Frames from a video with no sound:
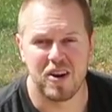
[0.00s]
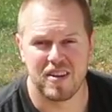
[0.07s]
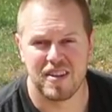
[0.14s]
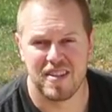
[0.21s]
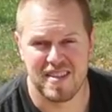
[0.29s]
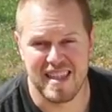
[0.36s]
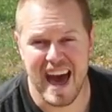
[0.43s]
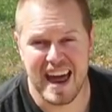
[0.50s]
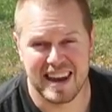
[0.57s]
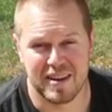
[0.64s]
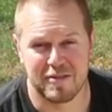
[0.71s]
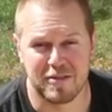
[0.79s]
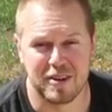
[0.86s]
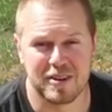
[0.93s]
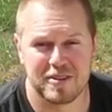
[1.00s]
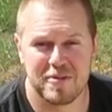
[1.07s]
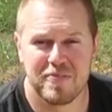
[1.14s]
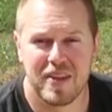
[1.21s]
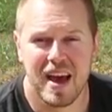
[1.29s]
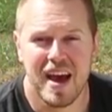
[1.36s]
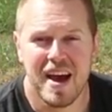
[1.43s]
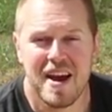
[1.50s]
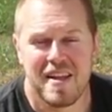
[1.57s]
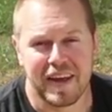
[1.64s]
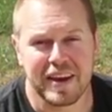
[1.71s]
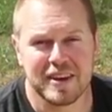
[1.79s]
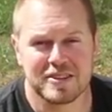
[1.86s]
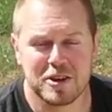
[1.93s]
aren't that different.
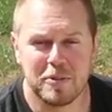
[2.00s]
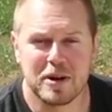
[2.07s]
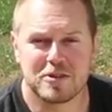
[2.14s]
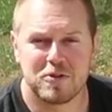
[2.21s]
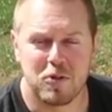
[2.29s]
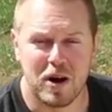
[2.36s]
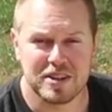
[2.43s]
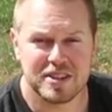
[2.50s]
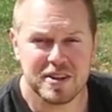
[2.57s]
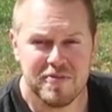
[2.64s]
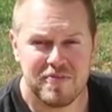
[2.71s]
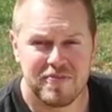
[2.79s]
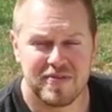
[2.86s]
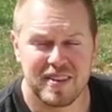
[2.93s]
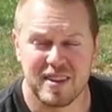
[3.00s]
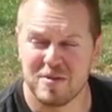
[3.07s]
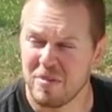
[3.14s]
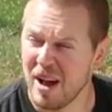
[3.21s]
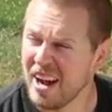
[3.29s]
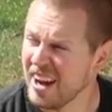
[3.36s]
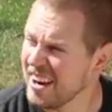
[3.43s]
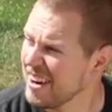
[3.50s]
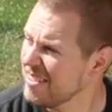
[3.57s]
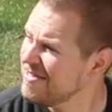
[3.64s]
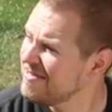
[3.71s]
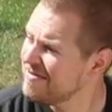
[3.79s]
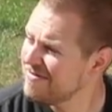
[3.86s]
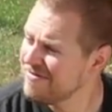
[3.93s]
Thank you so much for watching. Right out here.
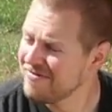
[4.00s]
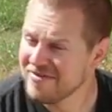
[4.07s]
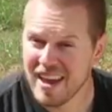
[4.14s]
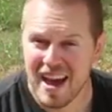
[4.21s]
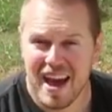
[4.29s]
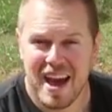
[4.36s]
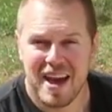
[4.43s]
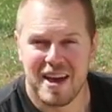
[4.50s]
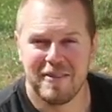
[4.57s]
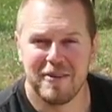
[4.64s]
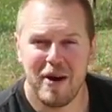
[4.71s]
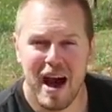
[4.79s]
If